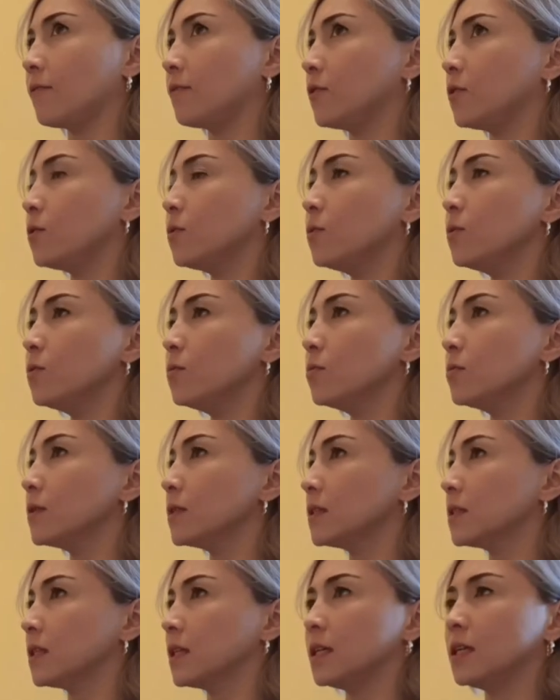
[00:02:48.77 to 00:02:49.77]
Have
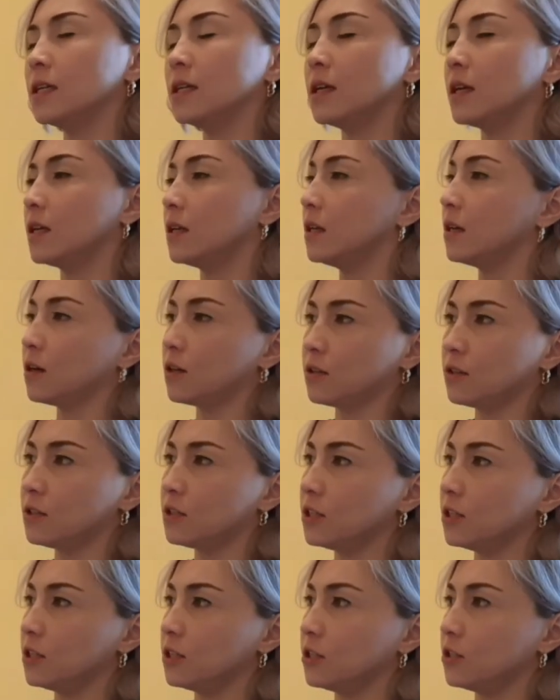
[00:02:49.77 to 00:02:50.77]
you seen any
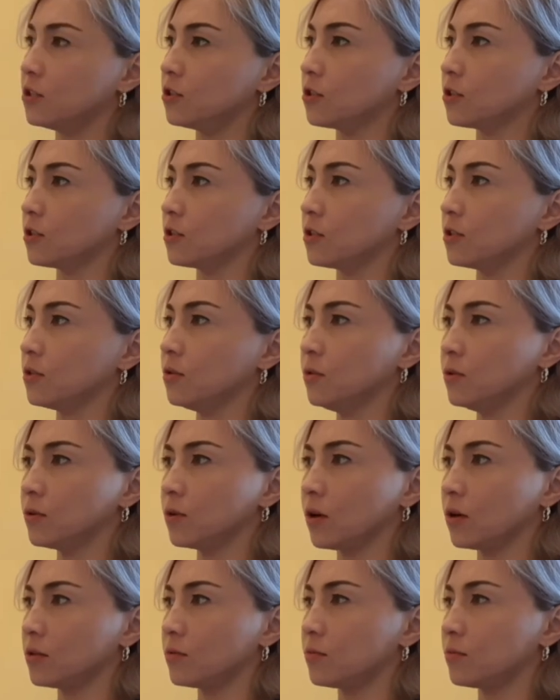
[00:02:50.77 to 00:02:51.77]
other teenagers
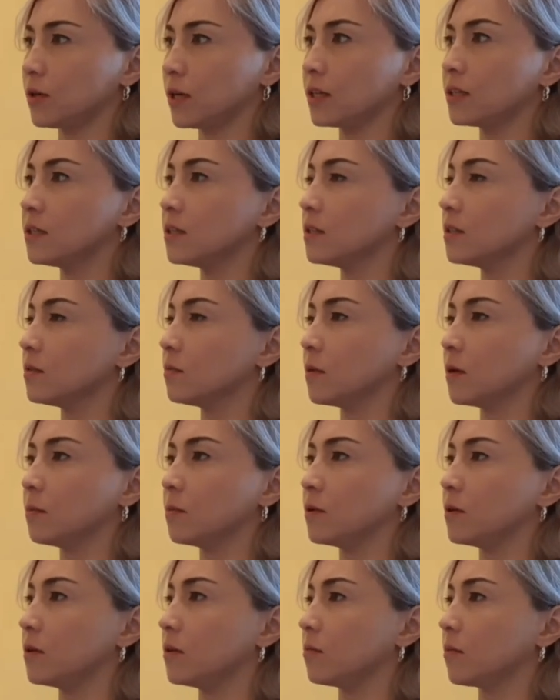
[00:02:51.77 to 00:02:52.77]
who got pregnant,
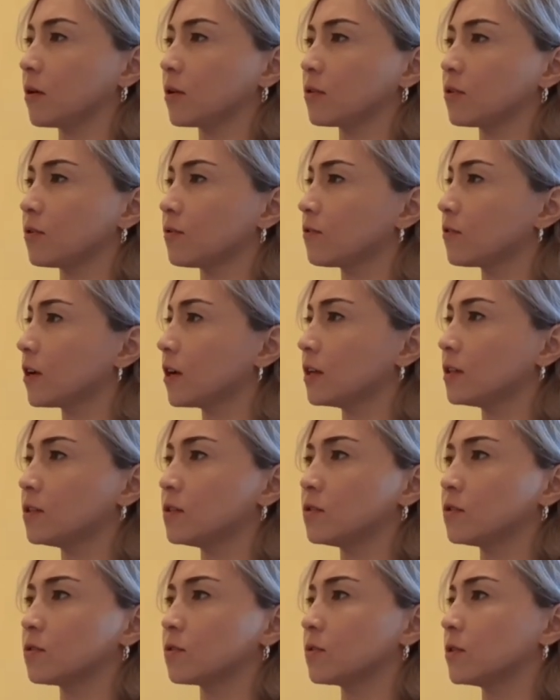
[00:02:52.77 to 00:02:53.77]
maybe among your
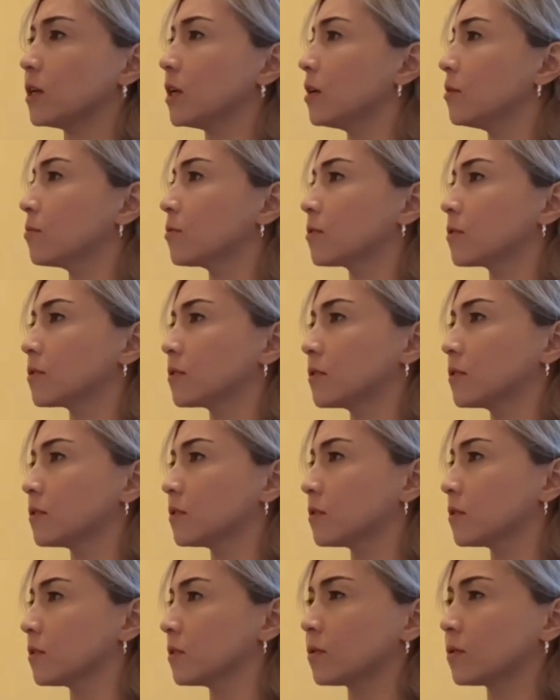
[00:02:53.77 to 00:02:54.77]
friends or
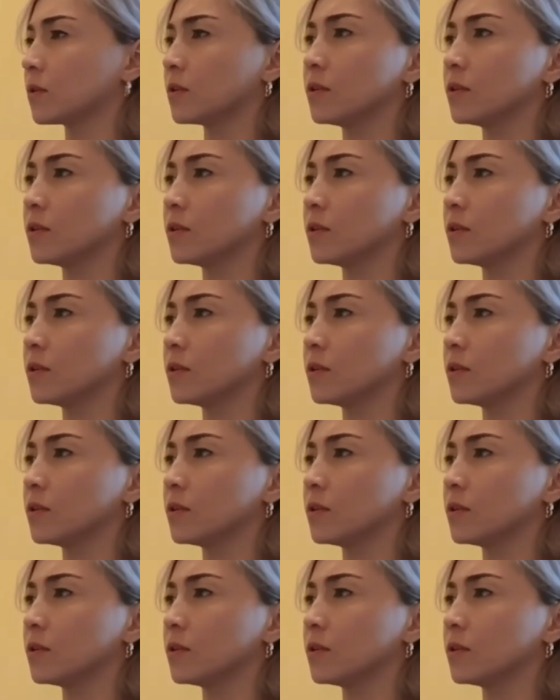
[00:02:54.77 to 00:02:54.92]
neighbors